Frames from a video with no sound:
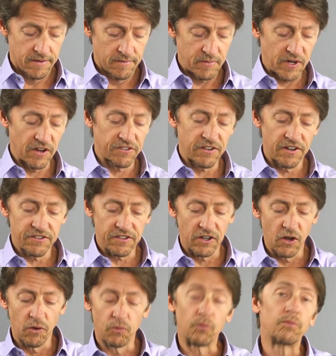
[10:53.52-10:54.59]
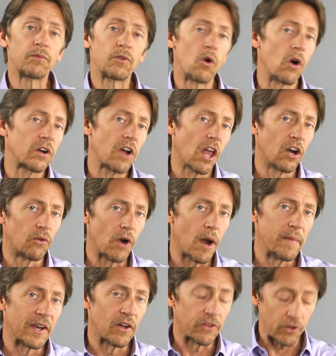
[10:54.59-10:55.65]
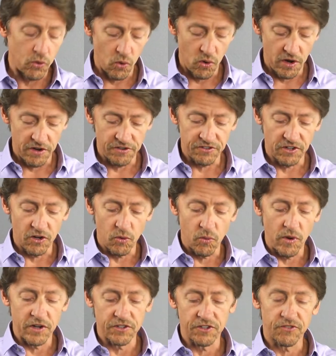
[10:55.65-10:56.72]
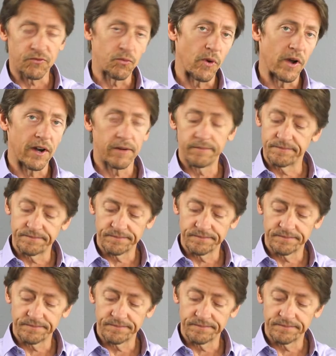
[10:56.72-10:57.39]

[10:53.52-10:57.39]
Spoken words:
because there is a little color rubbing on the corners, you know, where